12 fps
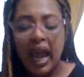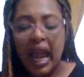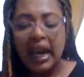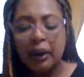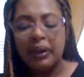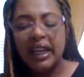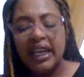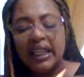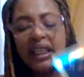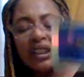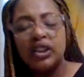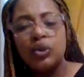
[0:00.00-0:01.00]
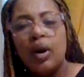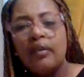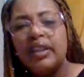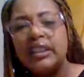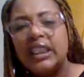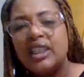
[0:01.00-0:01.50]
And I'm getting this, whoever
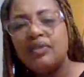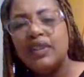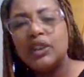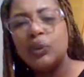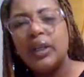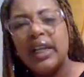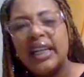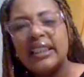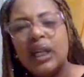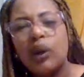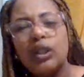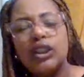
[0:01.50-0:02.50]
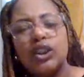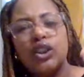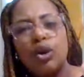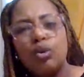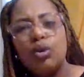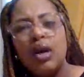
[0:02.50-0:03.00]
this individual is, they are
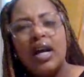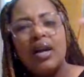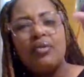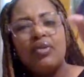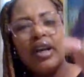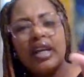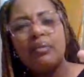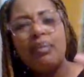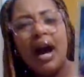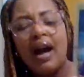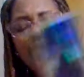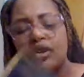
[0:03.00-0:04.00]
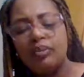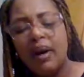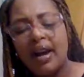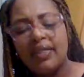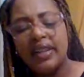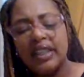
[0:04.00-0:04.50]
so fucking bothered
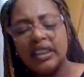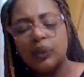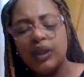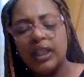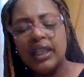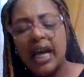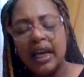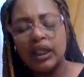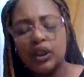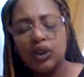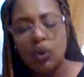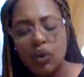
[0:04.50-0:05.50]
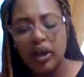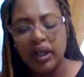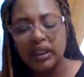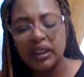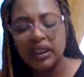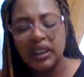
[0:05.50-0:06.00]
by this with the nine of
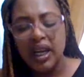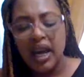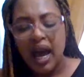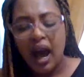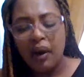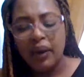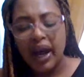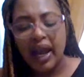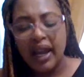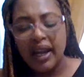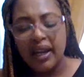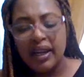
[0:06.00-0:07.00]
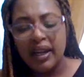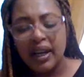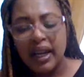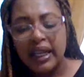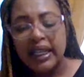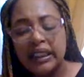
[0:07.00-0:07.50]
swords, okay?
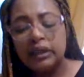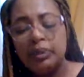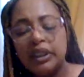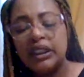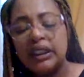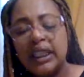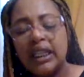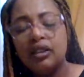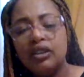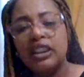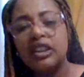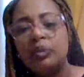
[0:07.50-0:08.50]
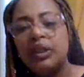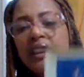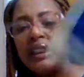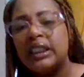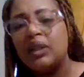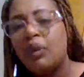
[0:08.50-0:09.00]
This bitch's energy is being
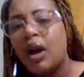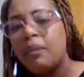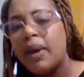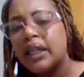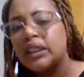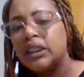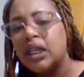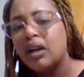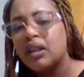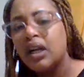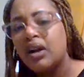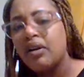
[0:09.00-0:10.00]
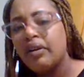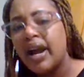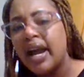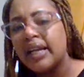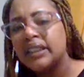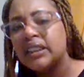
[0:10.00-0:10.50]
sent right back to her. Look at her
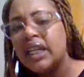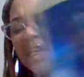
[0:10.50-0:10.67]
ass.